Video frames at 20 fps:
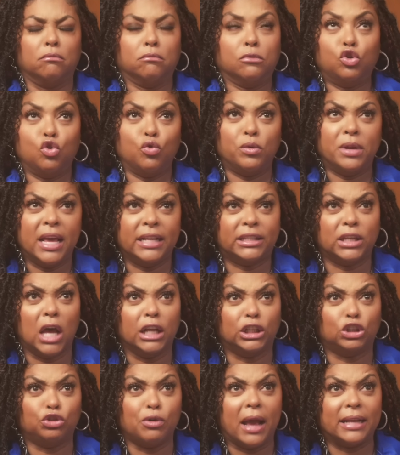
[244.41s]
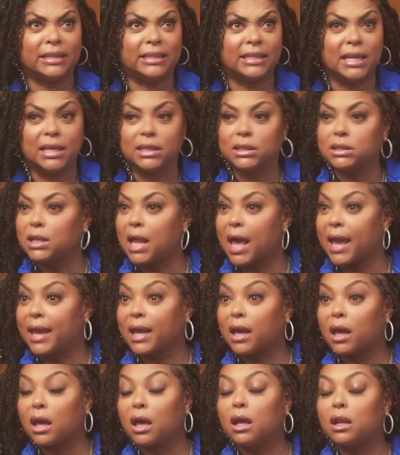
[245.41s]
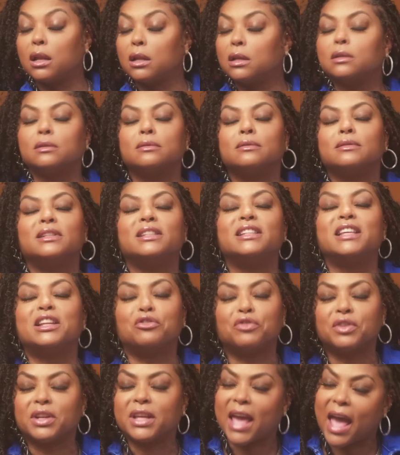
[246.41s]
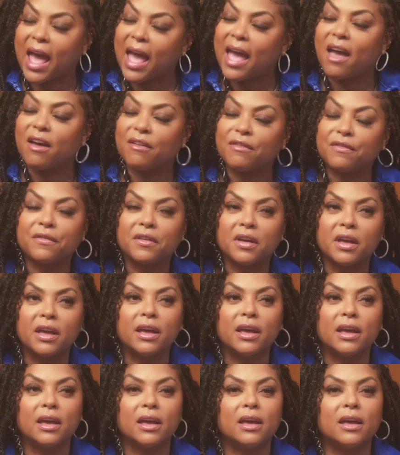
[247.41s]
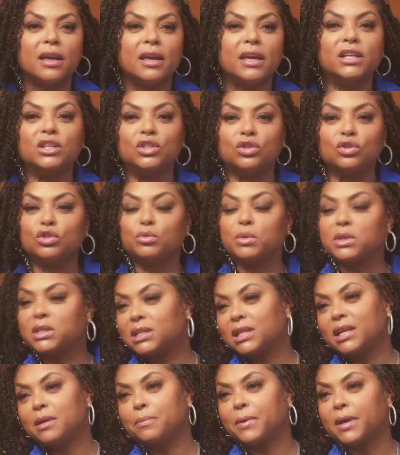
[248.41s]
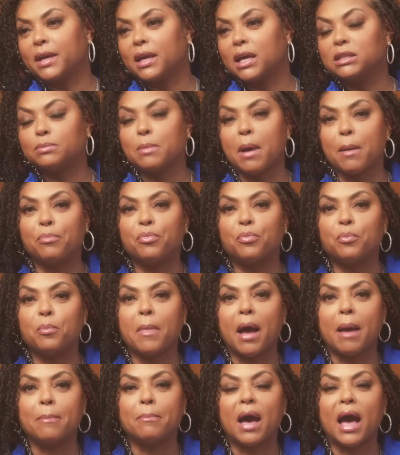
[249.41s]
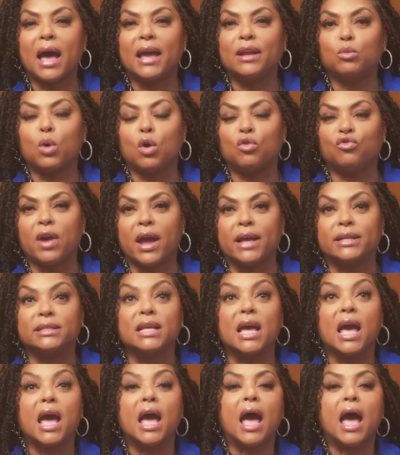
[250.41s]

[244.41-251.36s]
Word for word: You need to address this. Like literally, I have issues with sleeping because my my mind won't rest.